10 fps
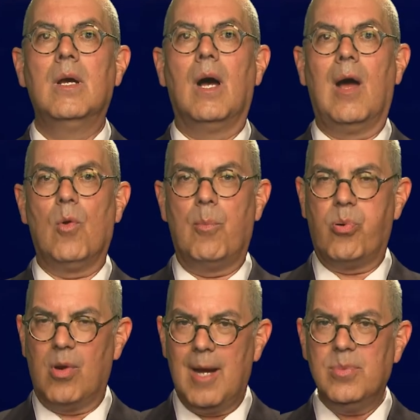I will
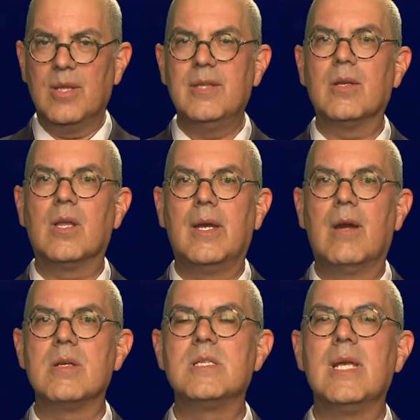promptly
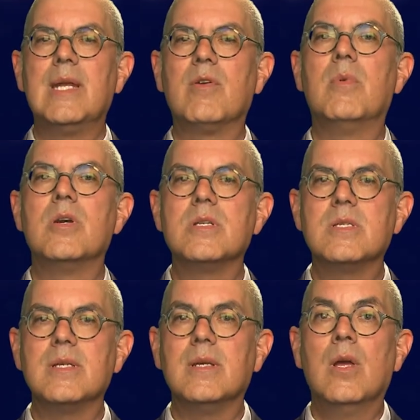declare a state of
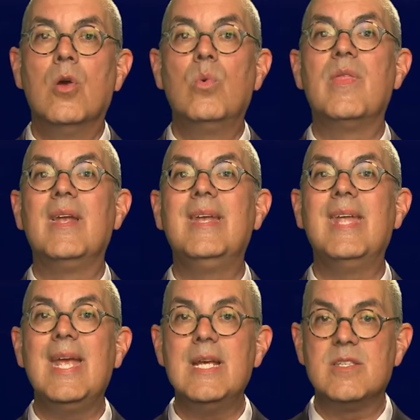emergency within
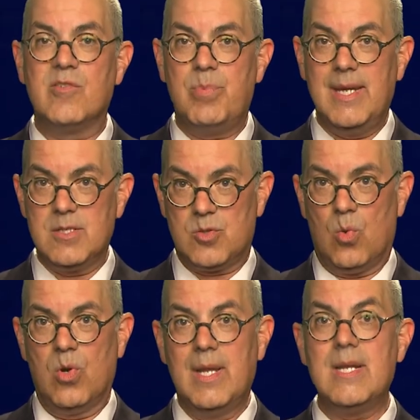days of being
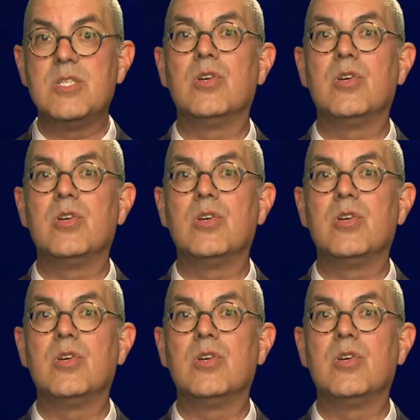sworn in as